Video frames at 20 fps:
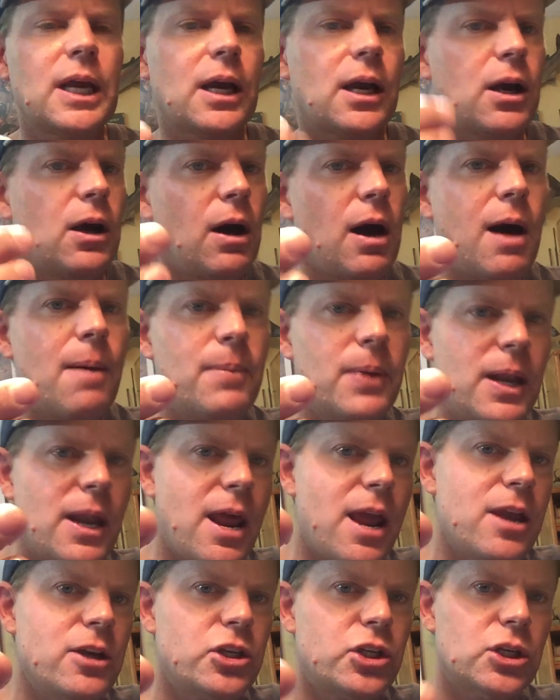a
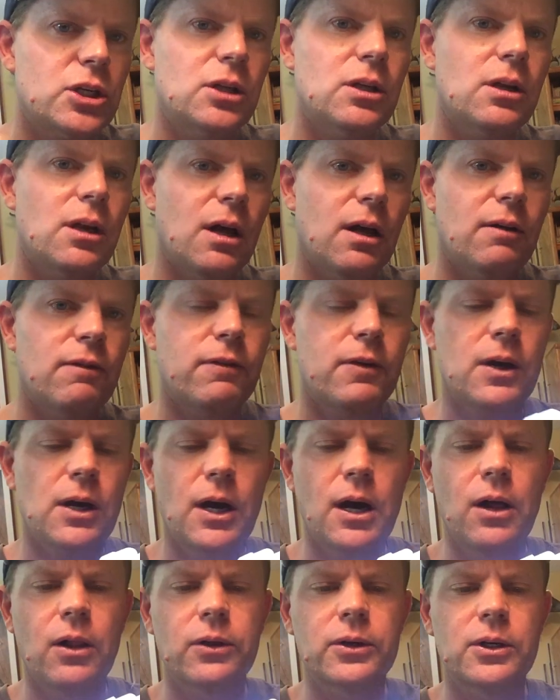combination of
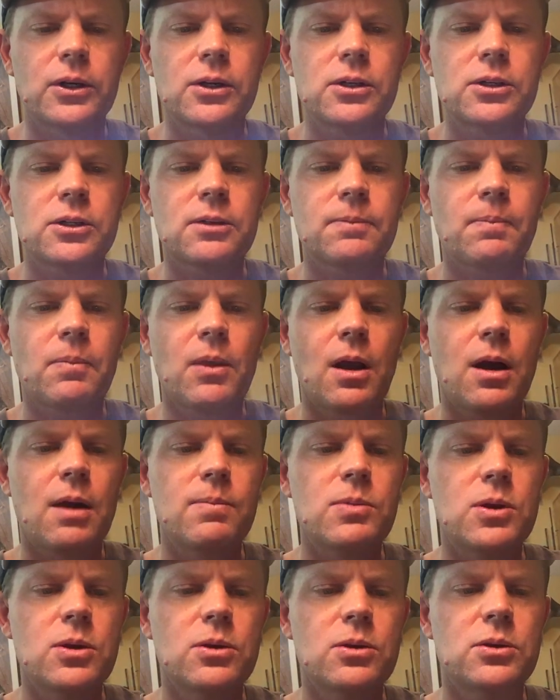colors.
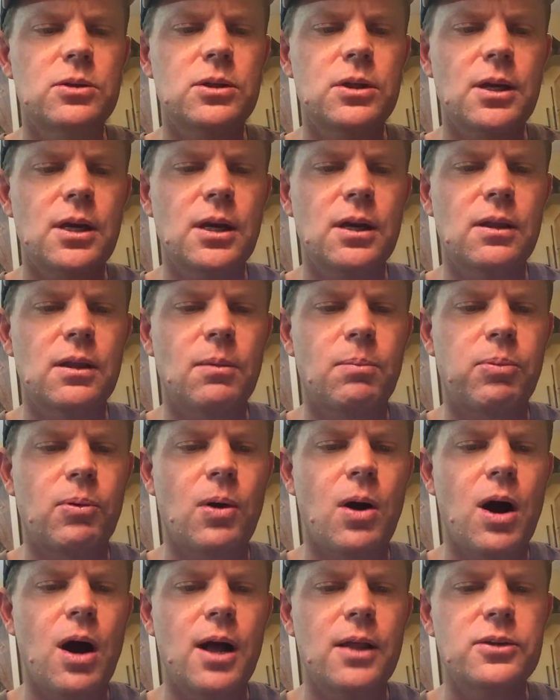I'm using the
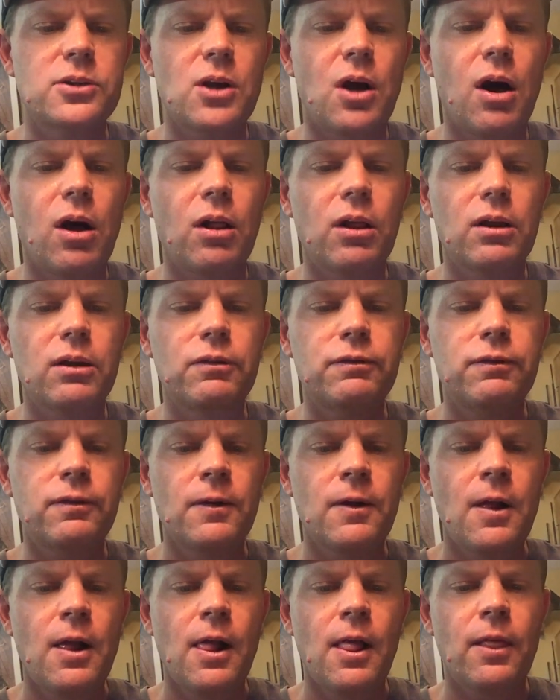bronze
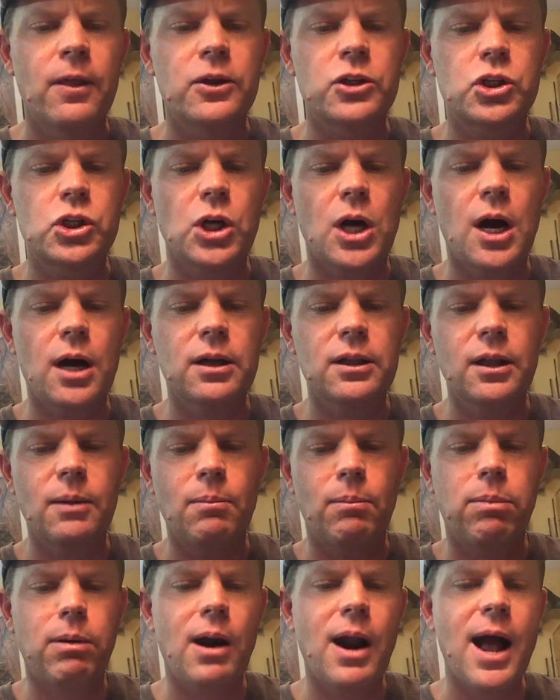olive, the
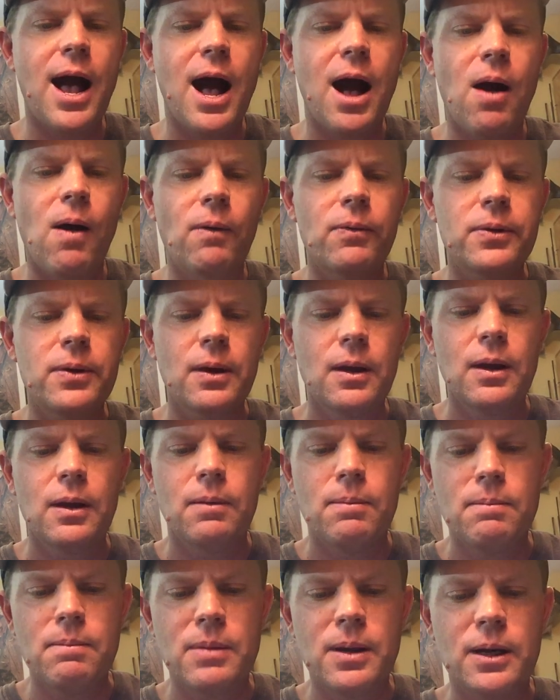chocolate brown,
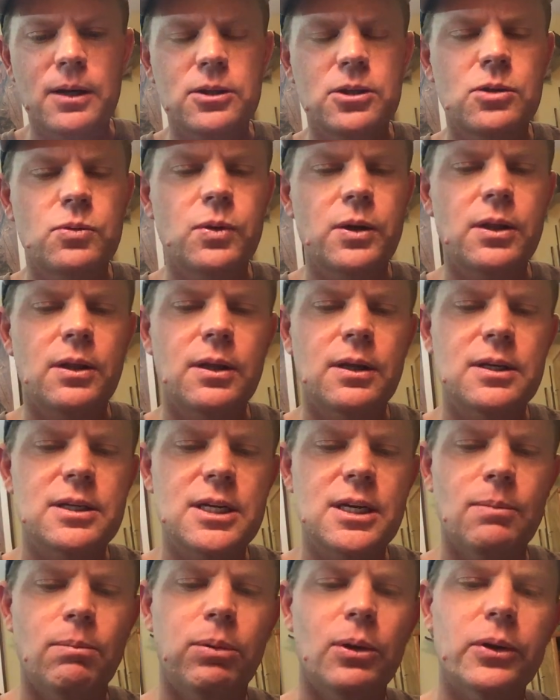mixed with the
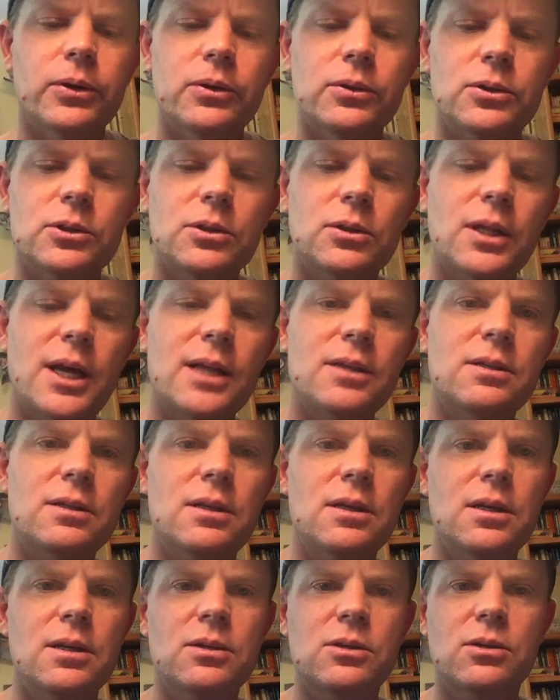deep blue. So that's
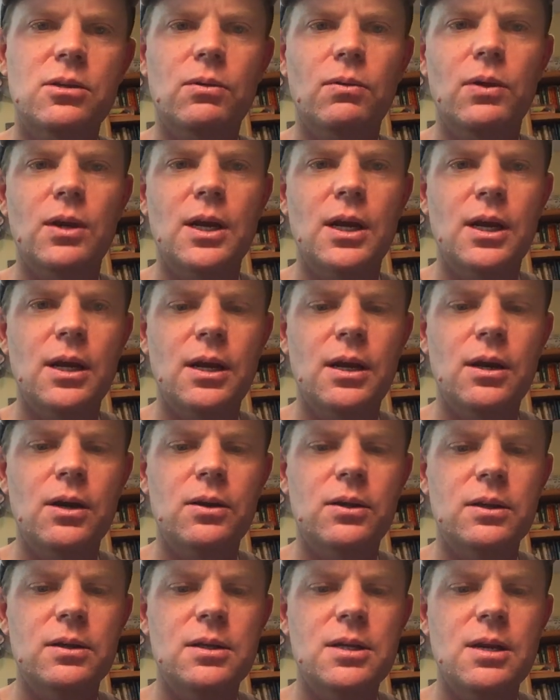these three
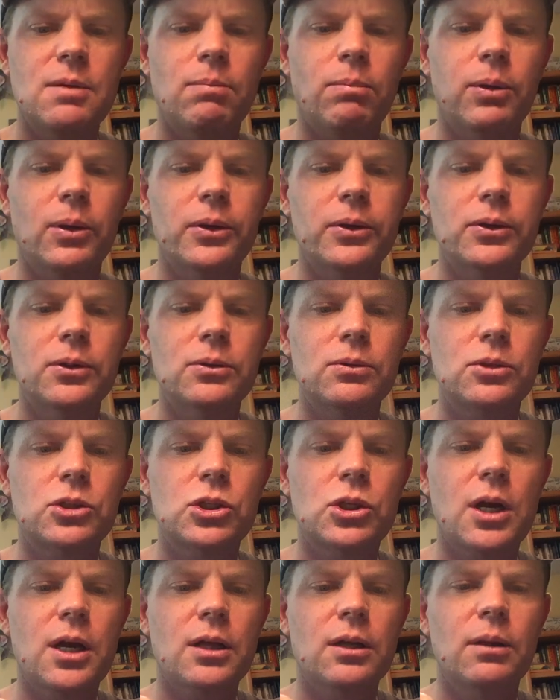here, the deep blue,
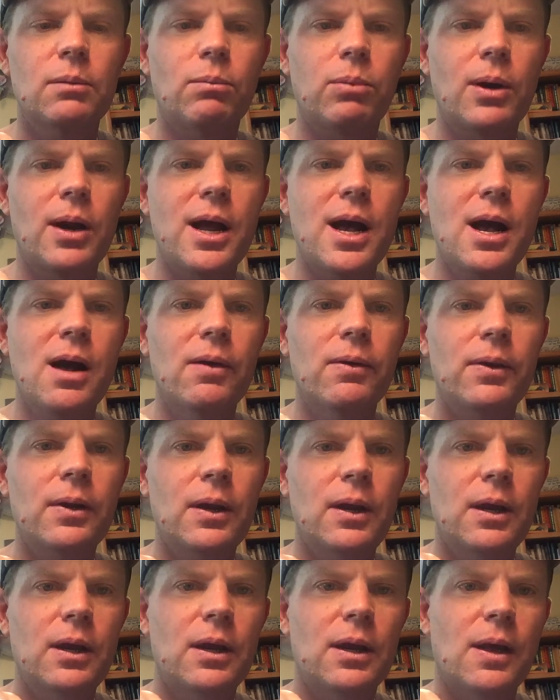chocolate brown,
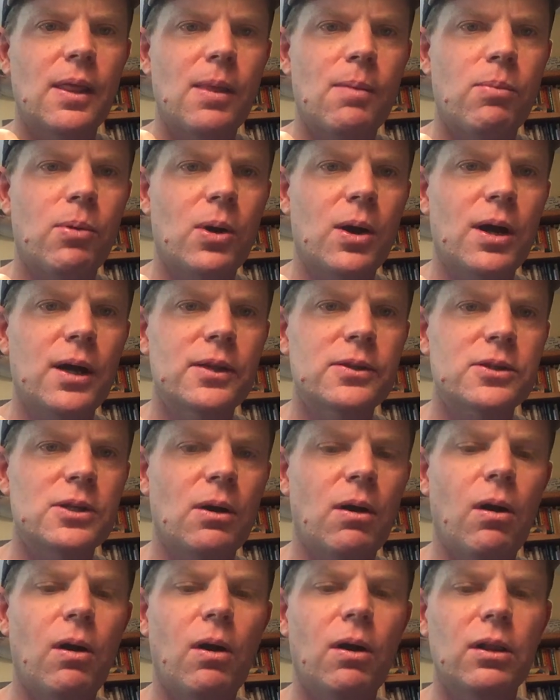and the bronze
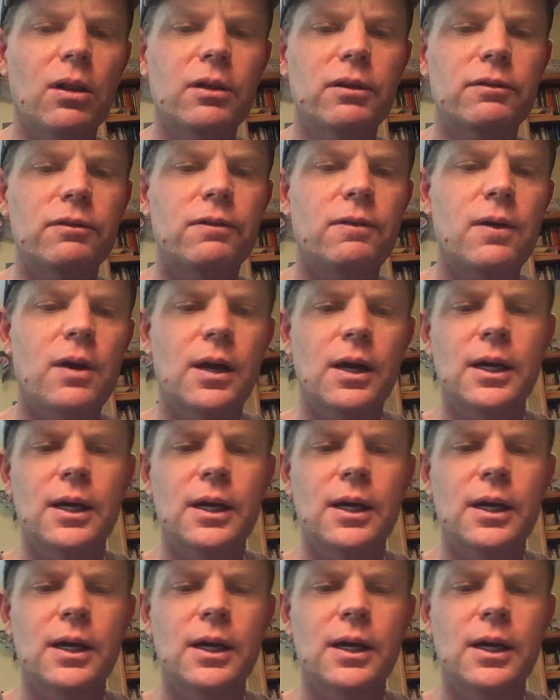olive